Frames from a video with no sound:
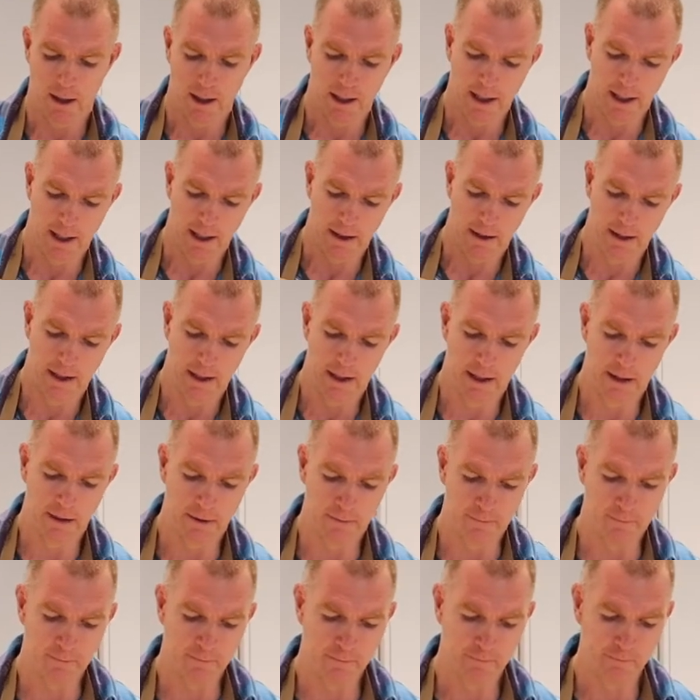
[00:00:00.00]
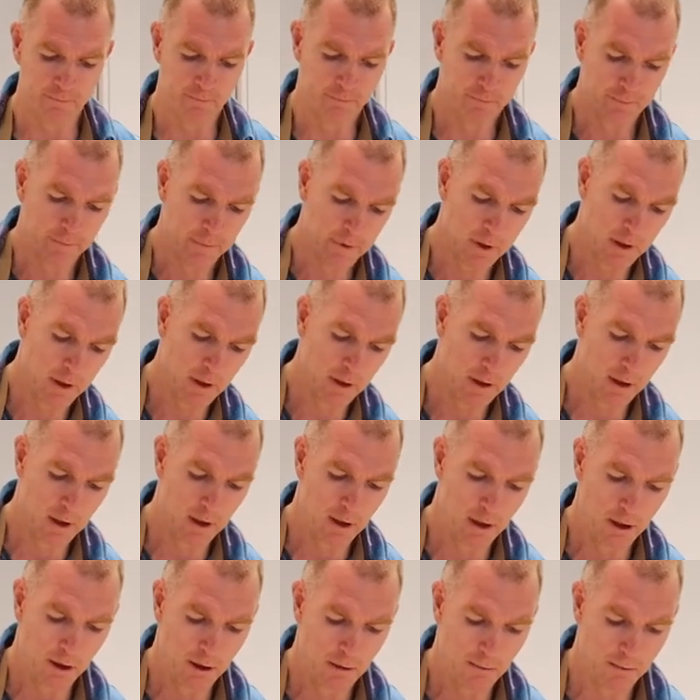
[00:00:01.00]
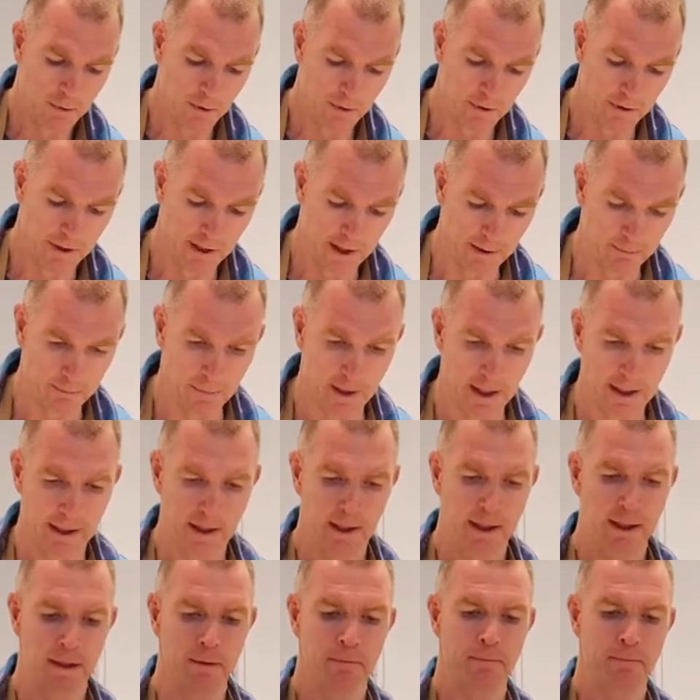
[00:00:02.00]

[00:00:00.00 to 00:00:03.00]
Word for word: And then put that back in.